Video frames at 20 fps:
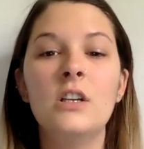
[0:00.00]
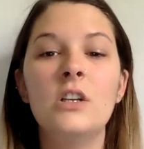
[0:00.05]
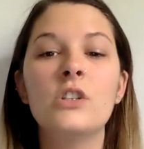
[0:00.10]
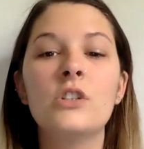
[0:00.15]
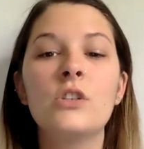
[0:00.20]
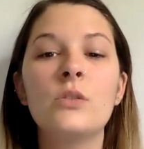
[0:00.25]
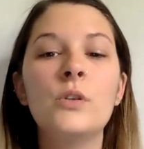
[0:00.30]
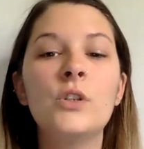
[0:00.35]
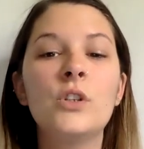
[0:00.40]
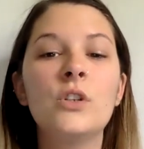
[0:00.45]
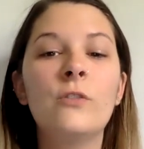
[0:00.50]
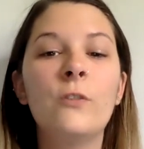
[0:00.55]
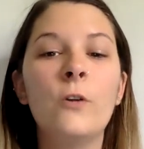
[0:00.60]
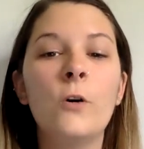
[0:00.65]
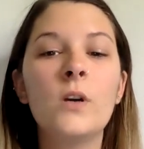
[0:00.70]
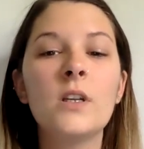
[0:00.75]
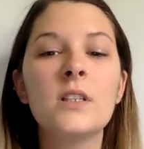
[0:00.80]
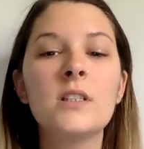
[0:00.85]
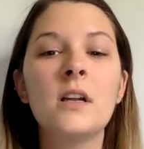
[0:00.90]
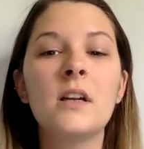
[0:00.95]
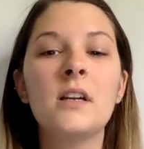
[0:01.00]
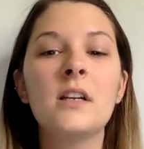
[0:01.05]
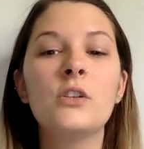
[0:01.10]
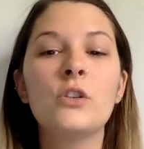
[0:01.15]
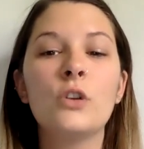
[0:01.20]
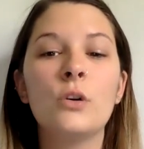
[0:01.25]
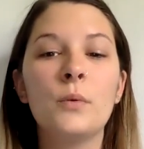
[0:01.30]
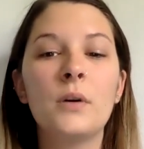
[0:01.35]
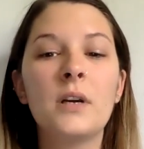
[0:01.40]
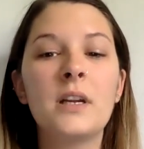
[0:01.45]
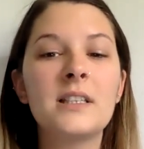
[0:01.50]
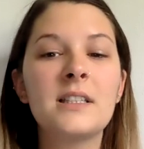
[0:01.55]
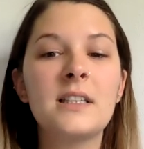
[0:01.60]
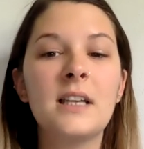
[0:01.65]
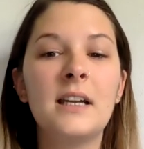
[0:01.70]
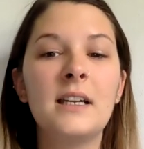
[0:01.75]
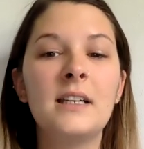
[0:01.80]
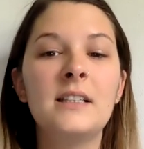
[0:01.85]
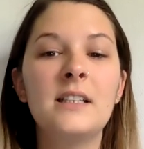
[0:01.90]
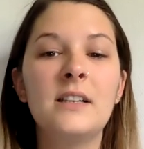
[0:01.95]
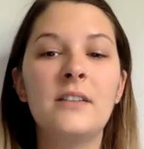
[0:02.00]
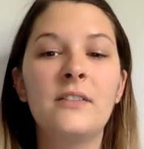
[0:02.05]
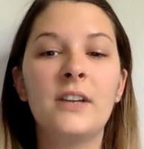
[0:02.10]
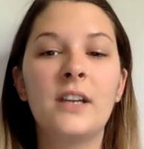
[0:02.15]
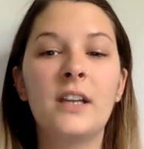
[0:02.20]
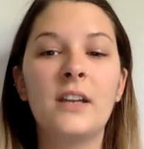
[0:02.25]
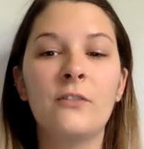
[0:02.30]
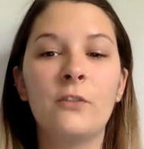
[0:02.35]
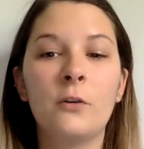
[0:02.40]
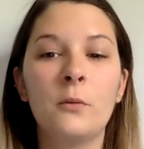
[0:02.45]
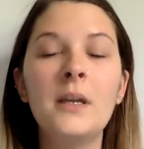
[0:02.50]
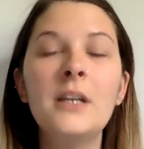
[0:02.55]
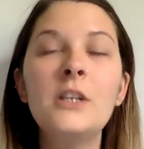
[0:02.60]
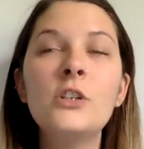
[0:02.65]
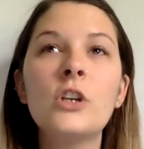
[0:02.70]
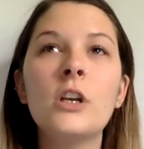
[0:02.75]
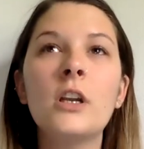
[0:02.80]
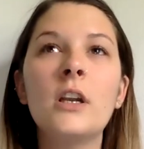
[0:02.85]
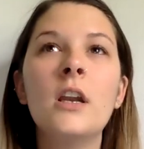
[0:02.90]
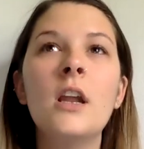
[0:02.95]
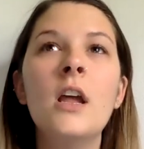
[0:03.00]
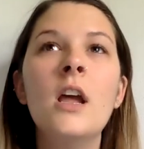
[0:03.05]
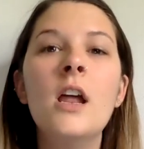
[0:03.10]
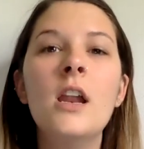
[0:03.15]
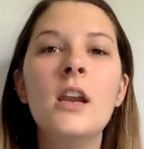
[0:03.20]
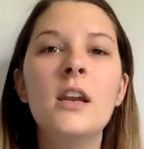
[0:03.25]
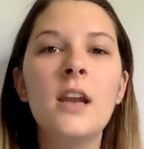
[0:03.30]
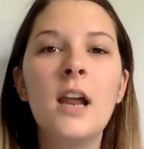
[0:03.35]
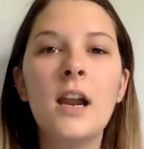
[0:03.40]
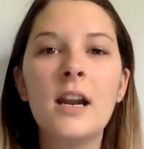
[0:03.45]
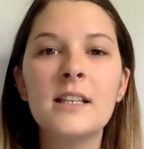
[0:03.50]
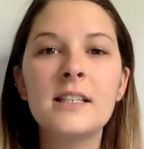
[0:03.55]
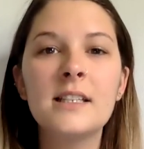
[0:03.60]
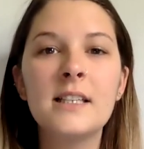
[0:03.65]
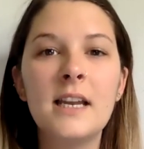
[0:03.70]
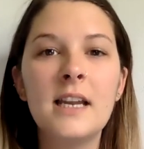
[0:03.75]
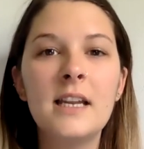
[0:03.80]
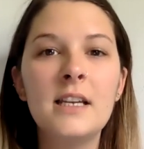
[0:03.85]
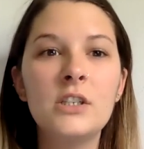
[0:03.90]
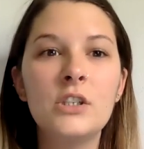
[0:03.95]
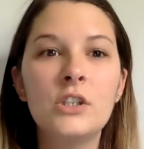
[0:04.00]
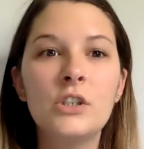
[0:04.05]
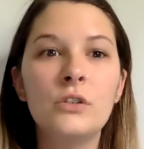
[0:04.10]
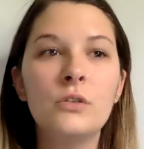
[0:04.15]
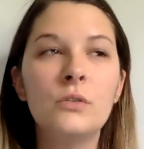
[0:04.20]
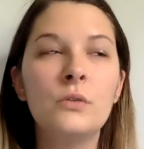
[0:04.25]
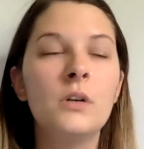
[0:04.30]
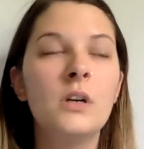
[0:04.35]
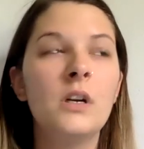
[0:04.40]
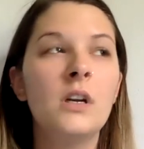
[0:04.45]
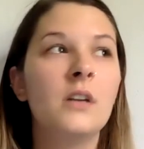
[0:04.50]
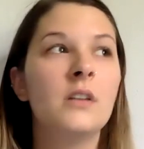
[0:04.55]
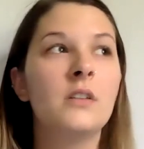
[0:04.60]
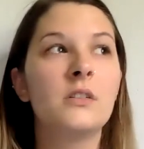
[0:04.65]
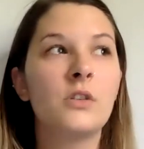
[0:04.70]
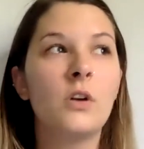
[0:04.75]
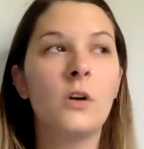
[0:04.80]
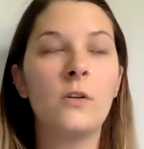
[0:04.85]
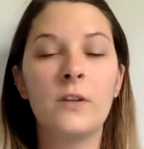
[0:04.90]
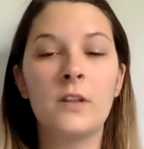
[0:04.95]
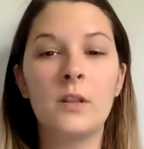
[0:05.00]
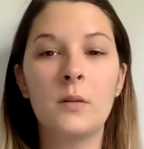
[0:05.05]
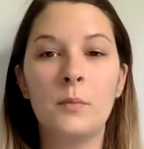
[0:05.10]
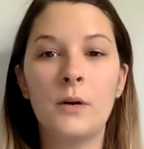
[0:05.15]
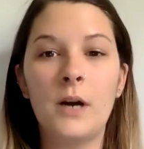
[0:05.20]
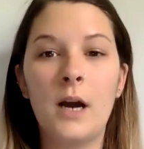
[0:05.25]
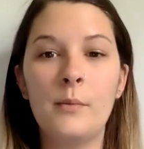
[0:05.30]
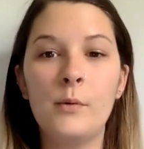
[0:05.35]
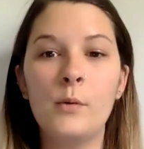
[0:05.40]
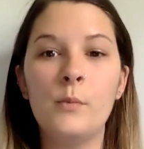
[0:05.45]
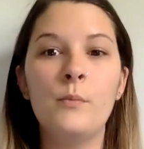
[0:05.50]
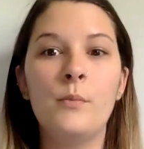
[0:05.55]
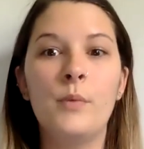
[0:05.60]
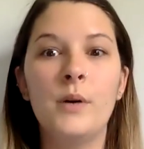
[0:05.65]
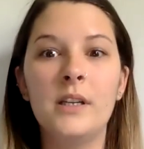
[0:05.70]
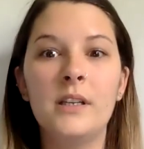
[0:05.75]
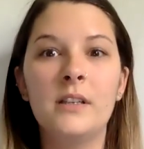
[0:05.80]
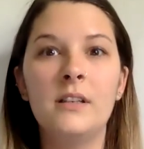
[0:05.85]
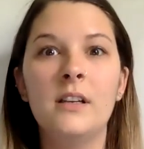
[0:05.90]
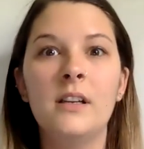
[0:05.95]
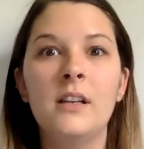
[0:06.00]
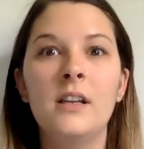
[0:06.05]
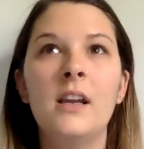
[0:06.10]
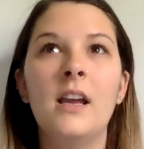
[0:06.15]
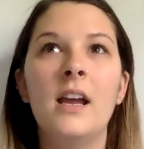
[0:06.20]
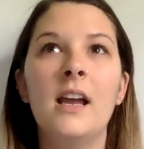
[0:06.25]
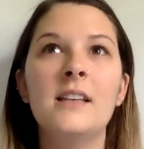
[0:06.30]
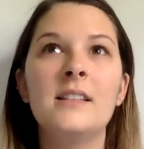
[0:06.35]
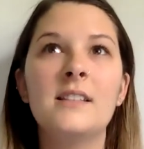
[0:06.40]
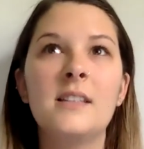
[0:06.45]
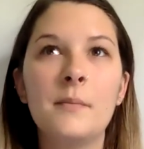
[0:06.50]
So we should focus on interpreting scientific information not as an end to solving the problem, but as